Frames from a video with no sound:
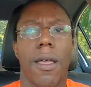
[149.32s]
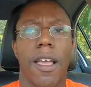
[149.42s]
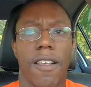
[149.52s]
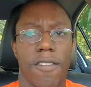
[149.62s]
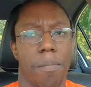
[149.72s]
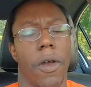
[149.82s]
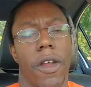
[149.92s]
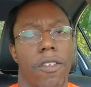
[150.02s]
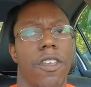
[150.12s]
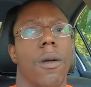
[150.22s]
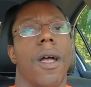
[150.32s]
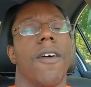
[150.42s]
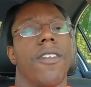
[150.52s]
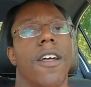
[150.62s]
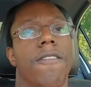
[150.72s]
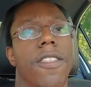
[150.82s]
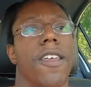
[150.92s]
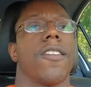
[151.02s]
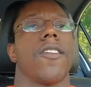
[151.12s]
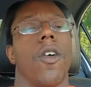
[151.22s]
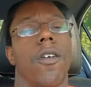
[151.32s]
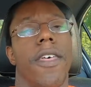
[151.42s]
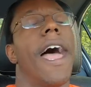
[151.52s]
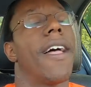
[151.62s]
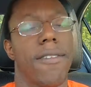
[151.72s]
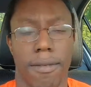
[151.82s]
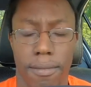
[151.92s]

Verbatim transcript: experience, you don't have enough this or that.